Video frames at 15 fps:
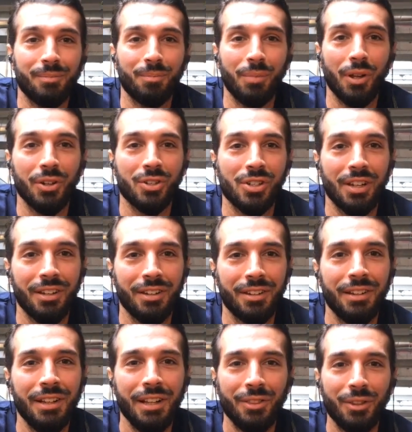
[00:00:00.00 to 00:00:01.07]
Blockchain.
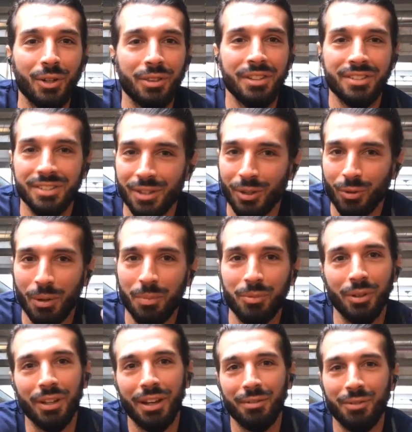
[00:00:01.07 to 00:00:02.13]
This is the
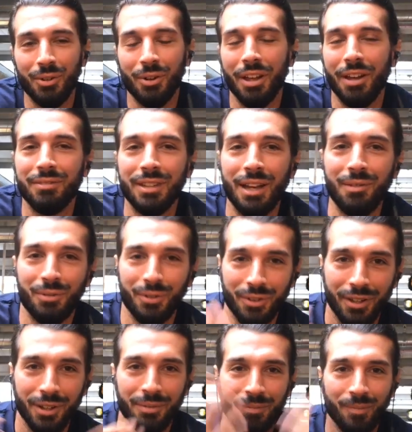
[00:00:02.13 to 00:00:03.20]
crypto life. You don't have time for
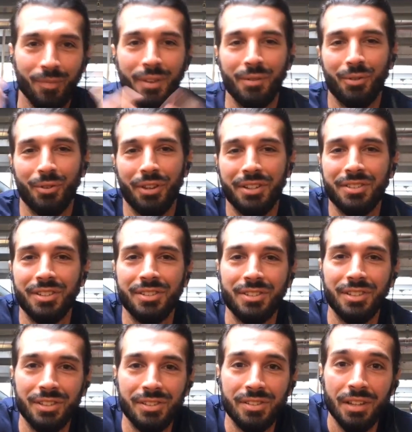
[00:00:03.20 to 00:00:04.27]
the
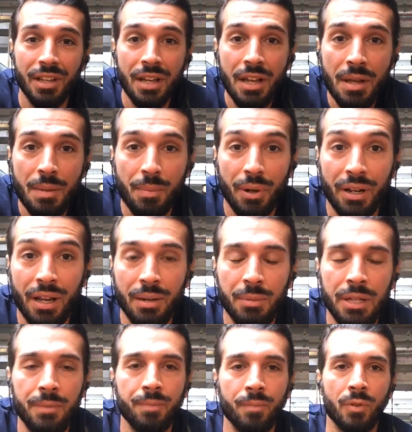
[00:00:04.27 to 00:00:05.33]
statistics. But I
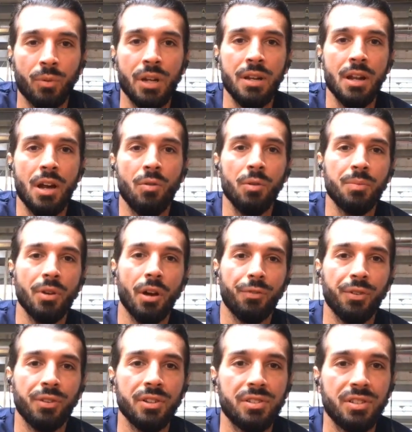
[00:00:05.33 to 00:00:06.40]
mean, right now we'll be
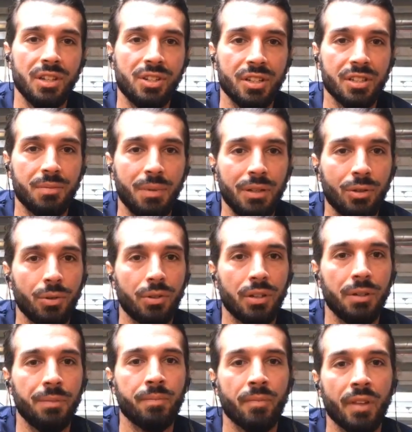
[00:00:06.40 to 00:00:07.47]
offering the CHSB
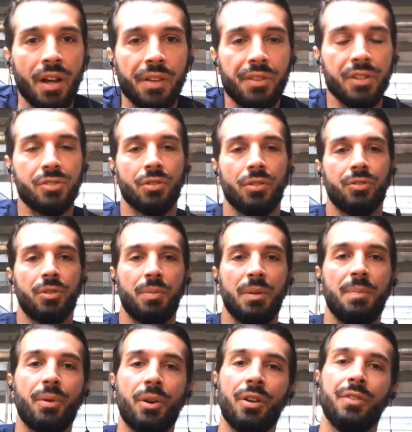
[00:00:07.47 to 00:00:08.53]
token. I think so. To
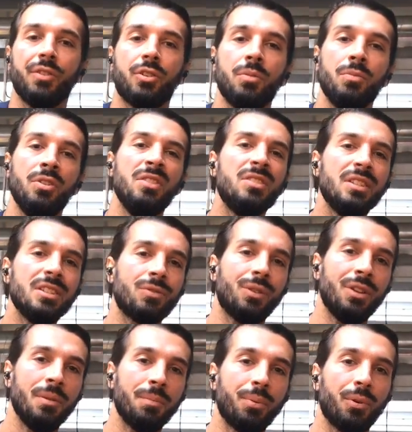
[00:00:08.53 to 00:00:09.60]
be part of the community is
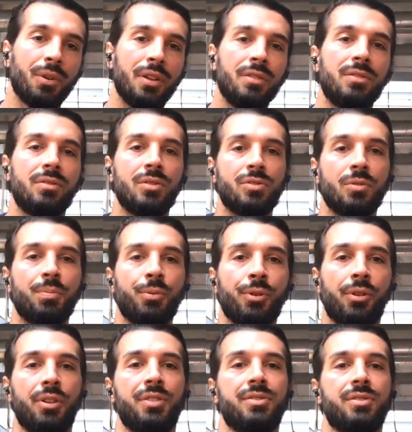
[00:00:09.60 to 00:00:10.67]
really important to
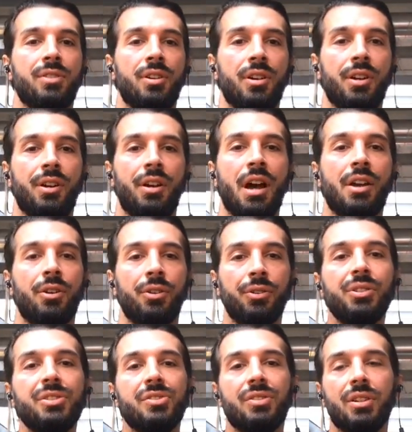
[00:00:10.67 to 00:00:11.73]
support us at an
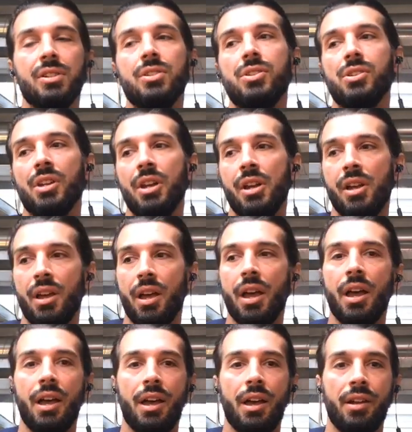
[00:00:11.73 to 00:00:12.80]
early stage,
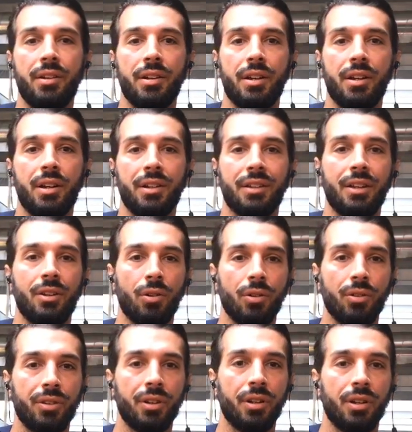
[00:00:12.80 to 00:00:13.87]
and get
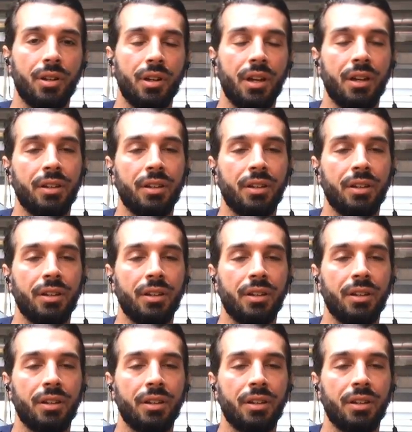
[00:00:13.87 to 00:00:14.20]
all the